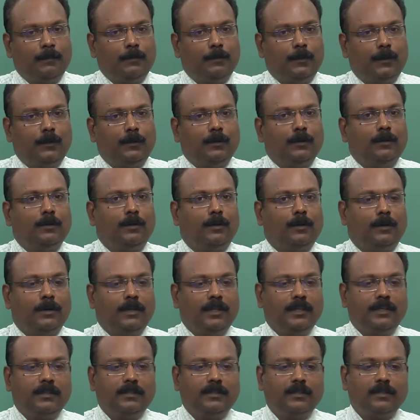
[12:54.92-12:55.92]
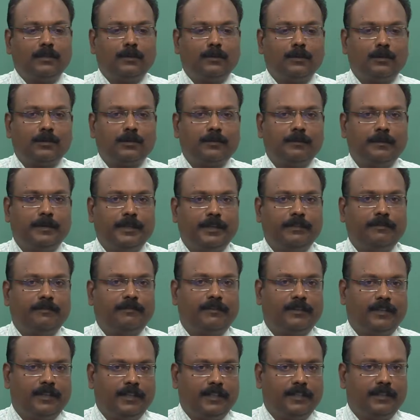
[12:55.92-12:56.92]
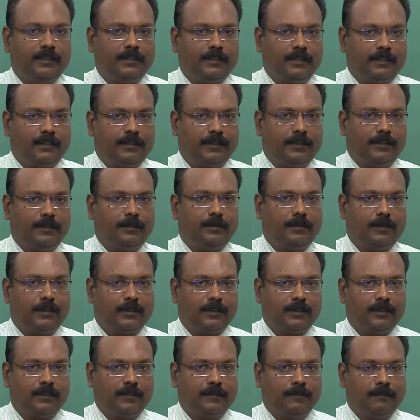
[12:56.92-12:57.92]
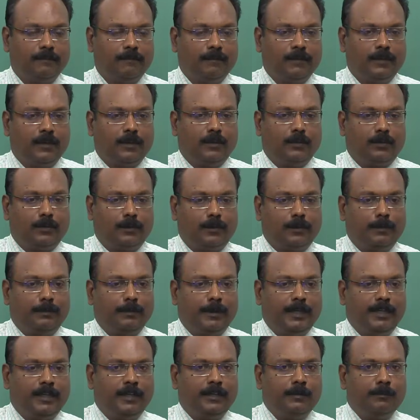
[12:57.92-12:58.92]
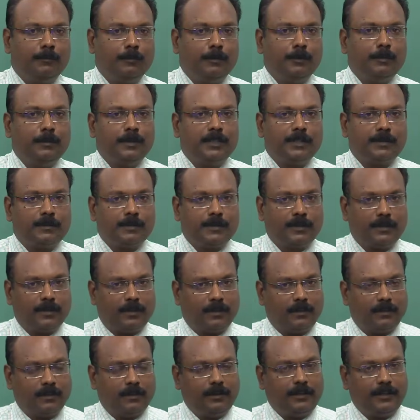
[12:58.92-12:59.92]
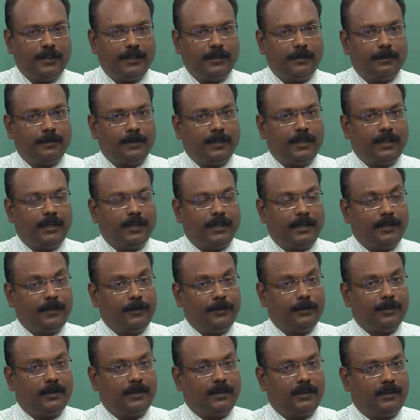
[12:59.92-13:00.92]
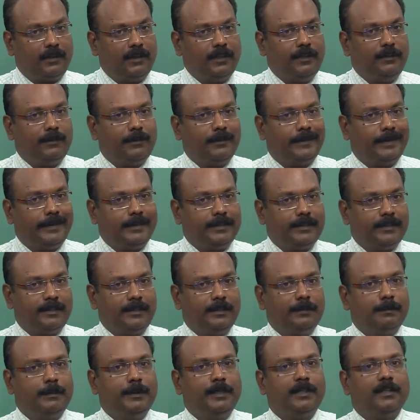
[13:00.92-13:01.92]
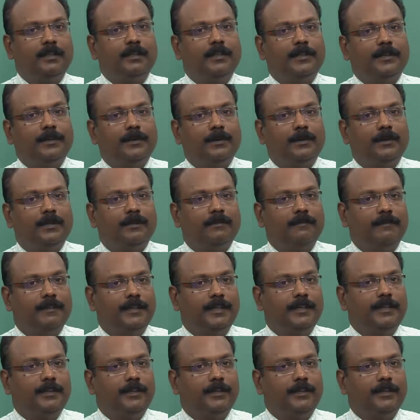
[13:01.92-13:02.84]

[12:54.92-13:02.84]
But to the audience, it looks very funny, ridiculous. So you are making movements which are not required and you are trying to exhibit that you are very